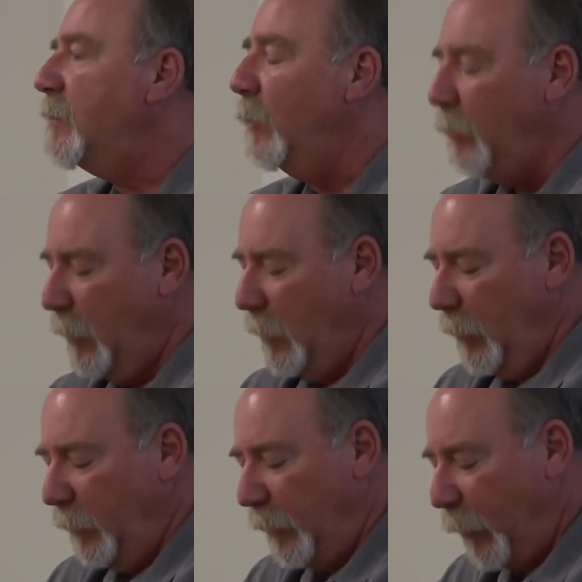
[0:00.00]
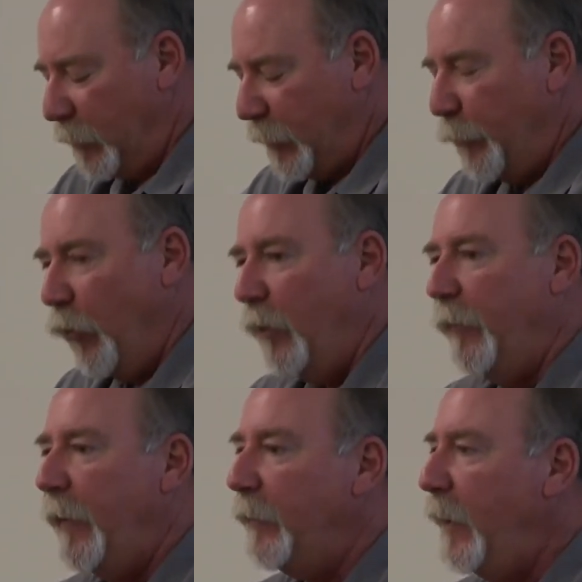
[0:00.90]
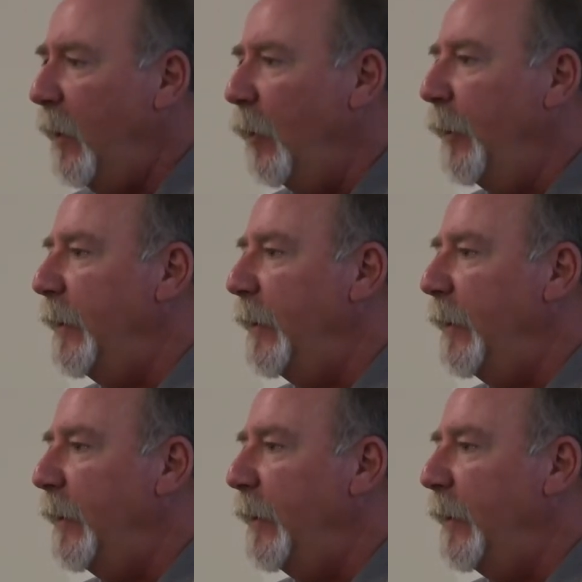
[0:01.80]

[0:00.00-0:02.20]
So the most important thing there